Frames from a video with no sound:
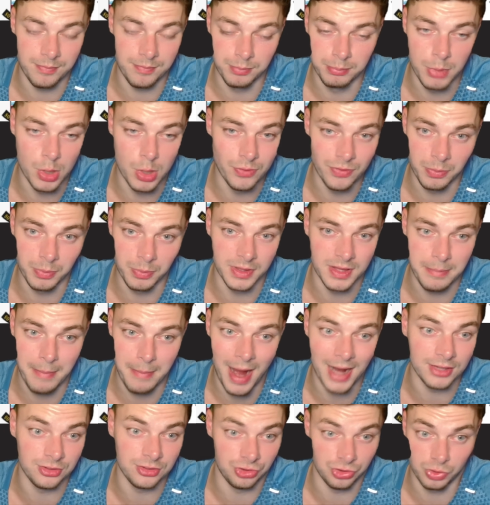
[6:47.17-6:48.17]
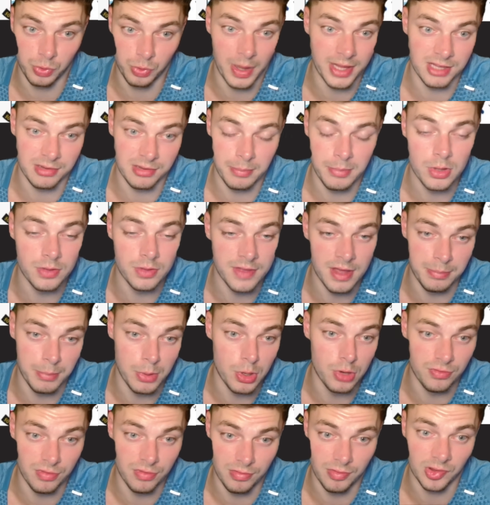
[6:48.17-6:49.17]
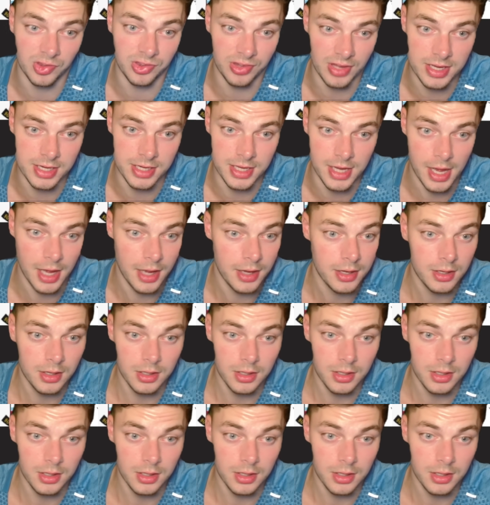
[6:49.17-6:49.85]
moving with the managers, the way they move with Rossini.